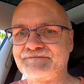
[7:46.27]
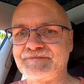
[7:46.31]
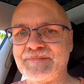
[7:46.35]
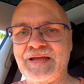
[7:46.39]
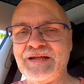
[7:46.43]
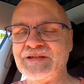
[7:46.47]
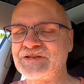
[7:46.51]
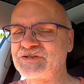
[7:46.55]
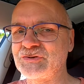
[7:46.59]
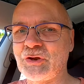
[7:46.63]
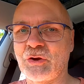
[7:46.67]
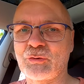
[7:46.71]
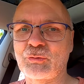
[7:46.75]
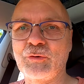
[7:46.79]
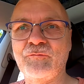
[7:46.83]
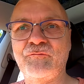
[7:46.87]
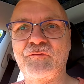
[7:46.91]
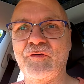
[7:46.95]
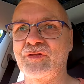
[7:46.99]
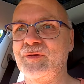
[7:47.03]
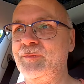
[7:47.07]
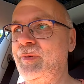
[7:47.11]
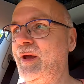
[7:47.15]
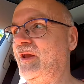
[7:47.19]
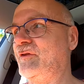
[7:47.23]
It's not good
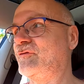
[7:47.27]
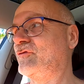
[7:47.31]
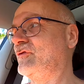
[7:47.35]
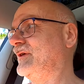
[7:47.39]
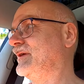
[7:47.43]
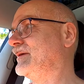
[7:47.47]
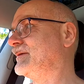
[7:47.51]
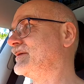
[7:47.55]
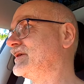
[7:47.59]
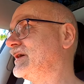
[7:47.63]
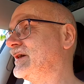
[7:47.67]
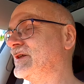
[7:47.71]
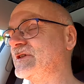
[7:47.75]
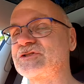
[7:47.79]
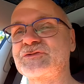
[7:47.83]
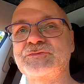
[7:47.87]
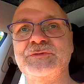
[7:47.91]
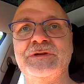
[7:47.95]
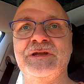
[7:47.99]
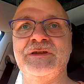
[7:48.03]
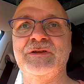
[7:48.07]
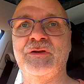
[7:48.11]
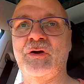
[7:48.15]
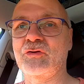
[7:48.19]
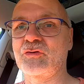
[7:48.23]
for the battery. It's
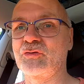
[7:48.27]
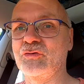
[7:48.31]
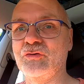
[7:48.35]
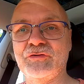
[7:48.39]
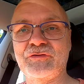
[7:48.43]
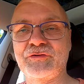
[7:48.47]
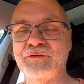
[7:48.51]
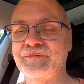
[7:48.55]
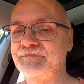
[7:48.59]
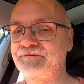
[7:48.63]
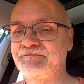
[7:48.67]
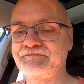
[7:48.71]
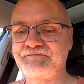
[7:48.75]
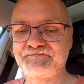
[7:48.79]
really not good.